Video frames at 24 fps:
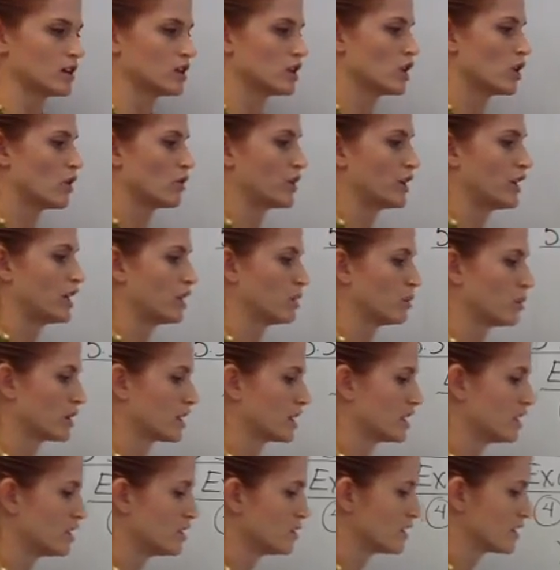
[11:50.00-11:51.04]
Over here we're
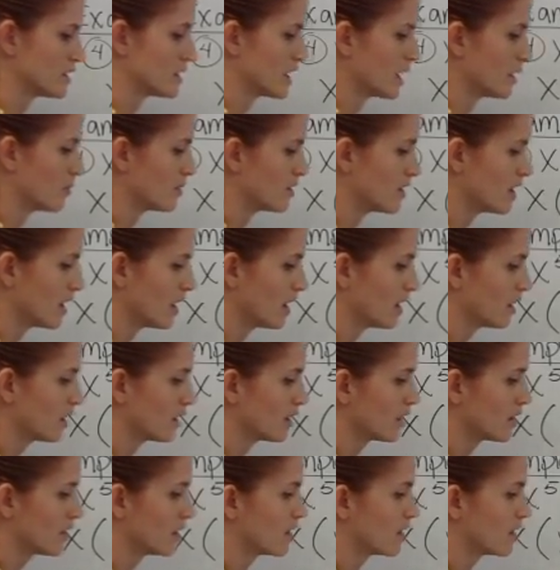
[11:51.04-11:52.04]
going to do the same thing.